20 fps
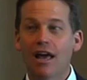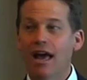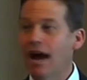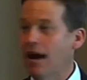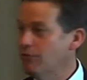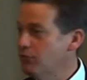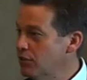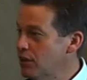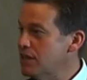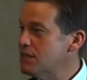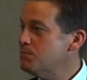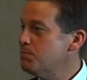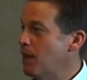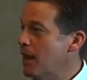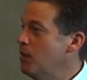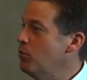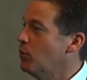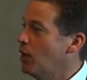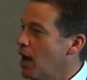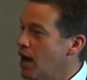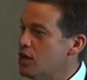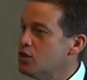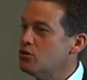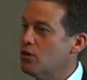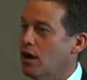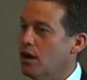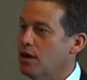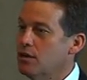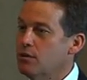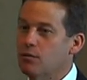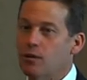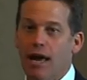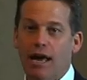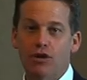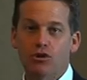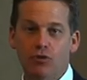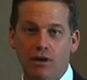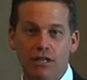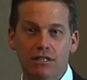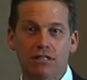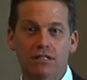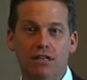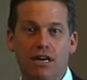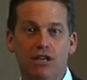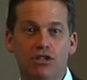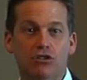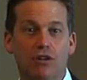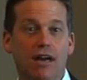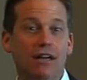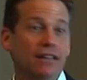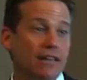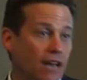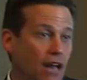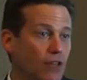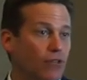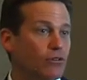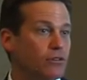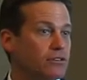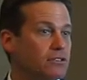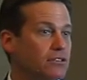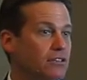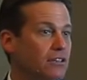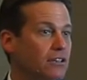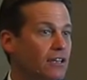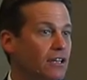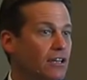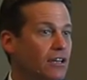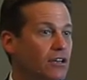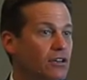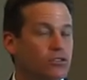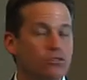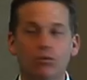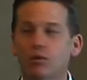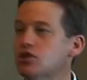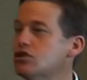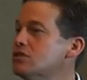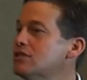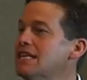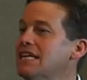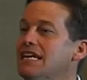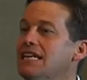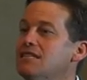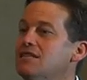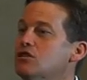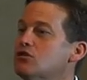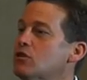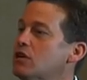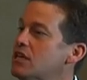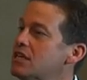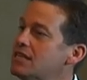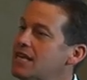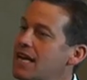have less pain when I try to trace a sinus tract than others. So that's just an easy trick. You